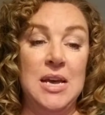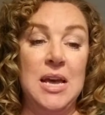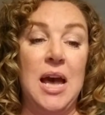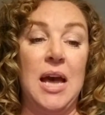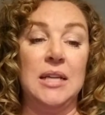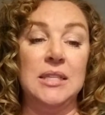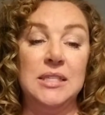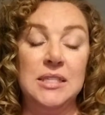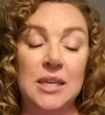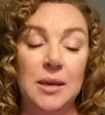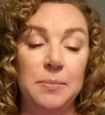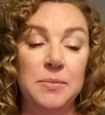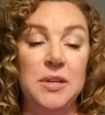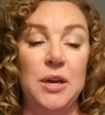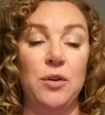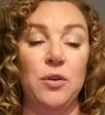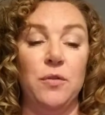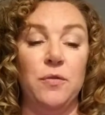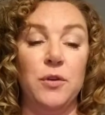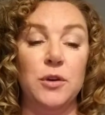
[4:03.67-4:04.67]
And skip
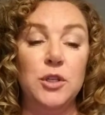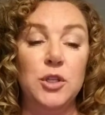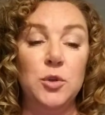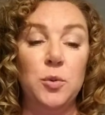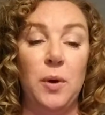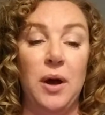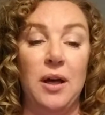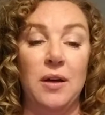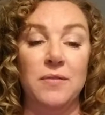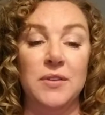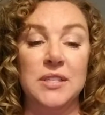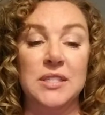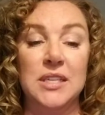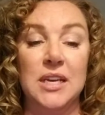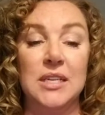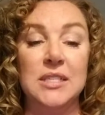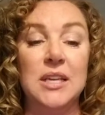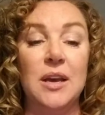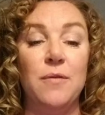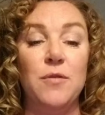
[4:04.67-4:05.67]
down to verse 12, it
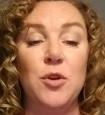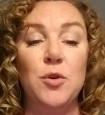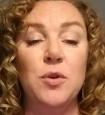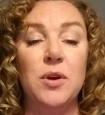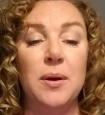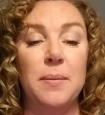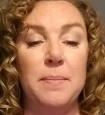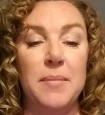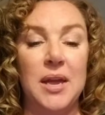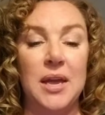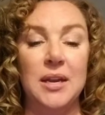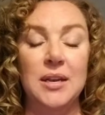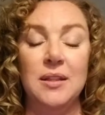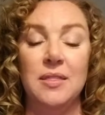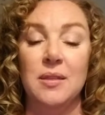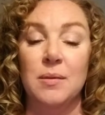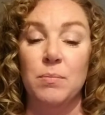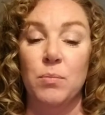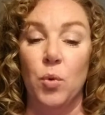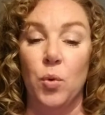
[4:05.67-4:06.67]
says, "Have you commanded
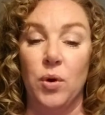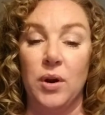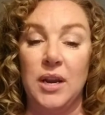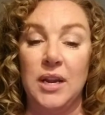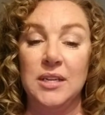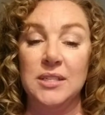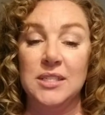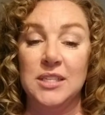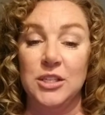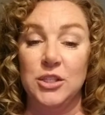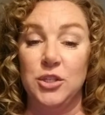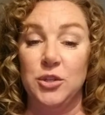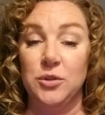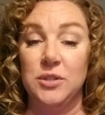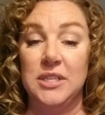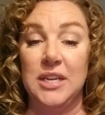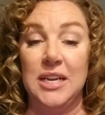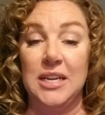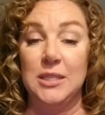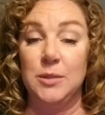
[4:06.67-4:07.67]
the morning since your
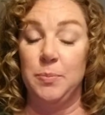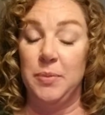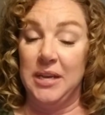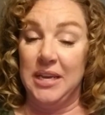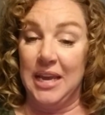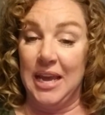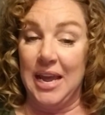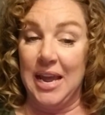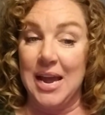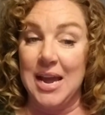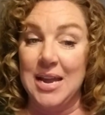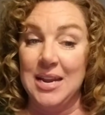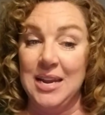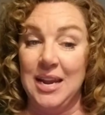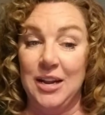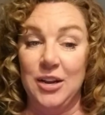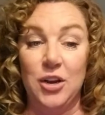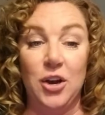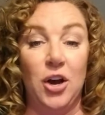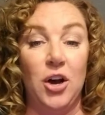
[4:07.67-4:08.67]
days began
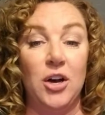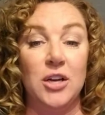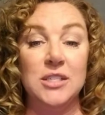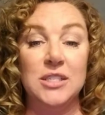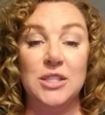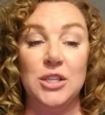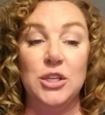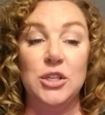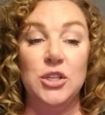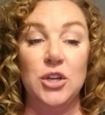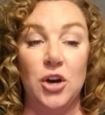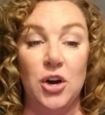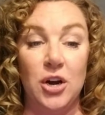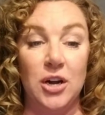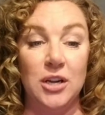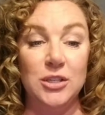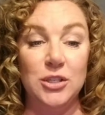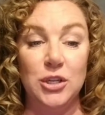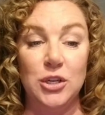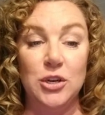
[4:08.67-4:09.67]
and caused the
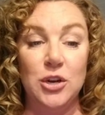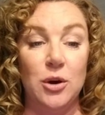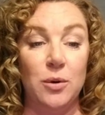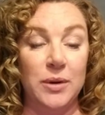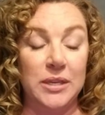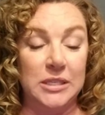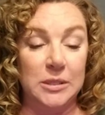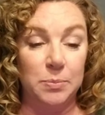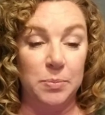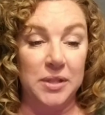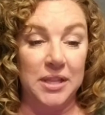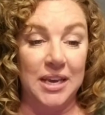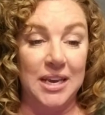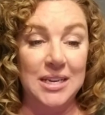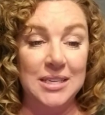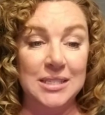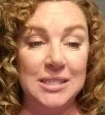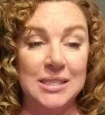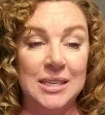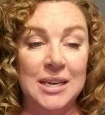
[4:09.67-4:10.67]
dawn to know its
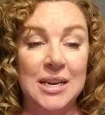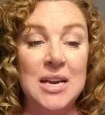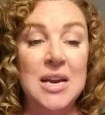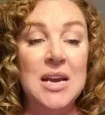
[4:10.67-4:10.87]
place?"